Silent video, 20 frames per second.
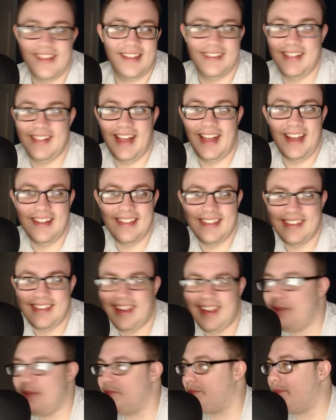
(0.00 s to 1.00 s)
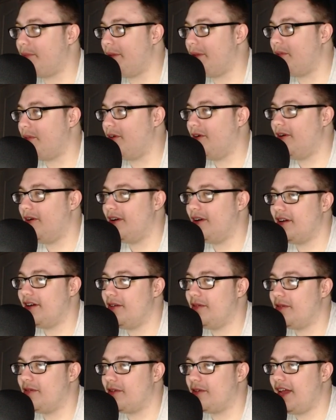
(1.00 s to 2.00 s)
a lot of the times people aren't
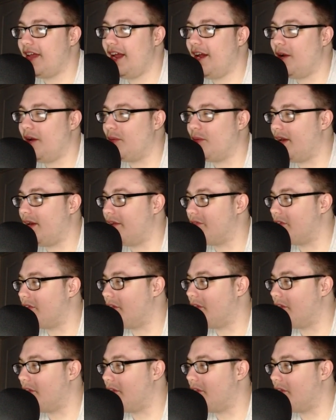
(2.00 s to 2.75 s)
going to care whenever they're